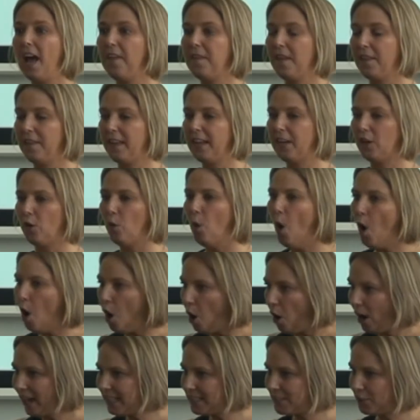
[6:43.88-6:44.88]
and then they go,
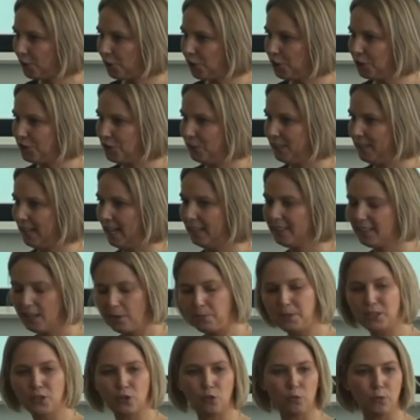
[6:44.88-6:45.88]
oh, I saw you doing that,
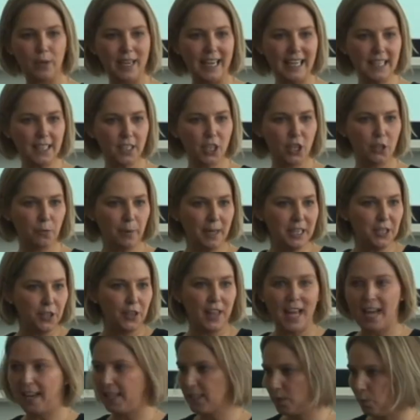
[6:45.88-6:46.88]
that was great, could we
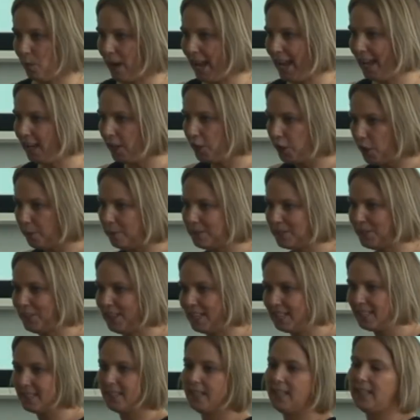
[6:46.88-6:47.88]
do that as well, and could we
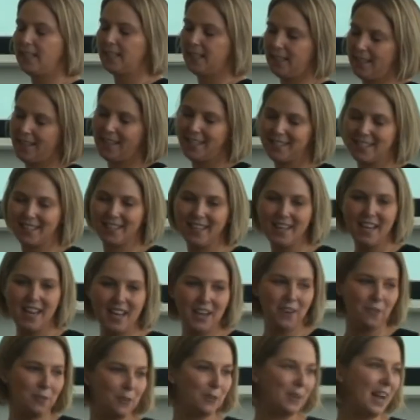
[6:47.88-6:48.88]
do this and this and this? And
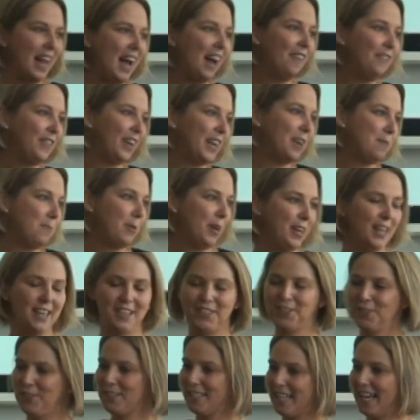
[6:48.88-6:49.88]
we were laughing about
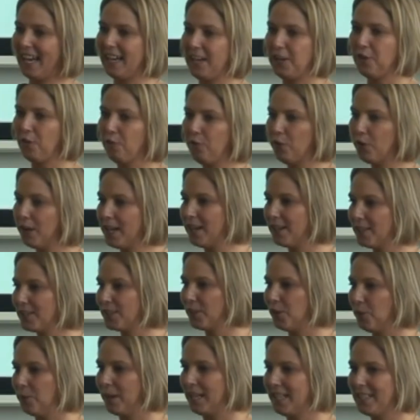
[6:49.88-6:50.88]
it just
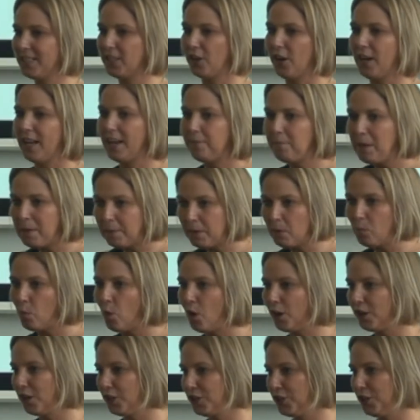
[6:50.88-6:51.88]
ago when I started, maybe
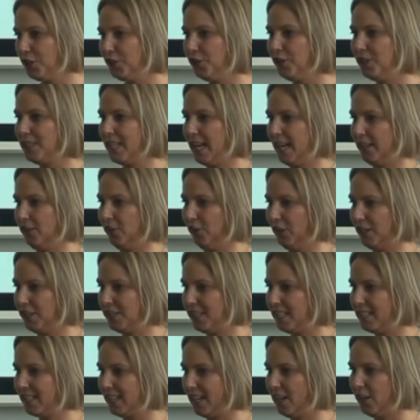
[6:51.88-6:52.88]
1 or 2
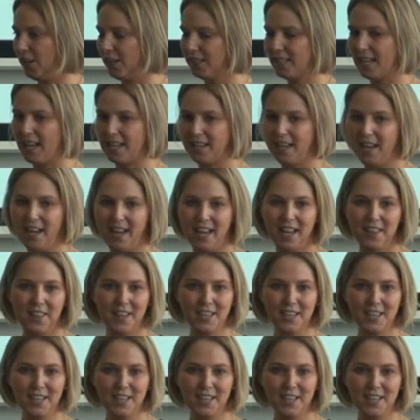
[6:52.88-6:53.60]
technologies I looked at.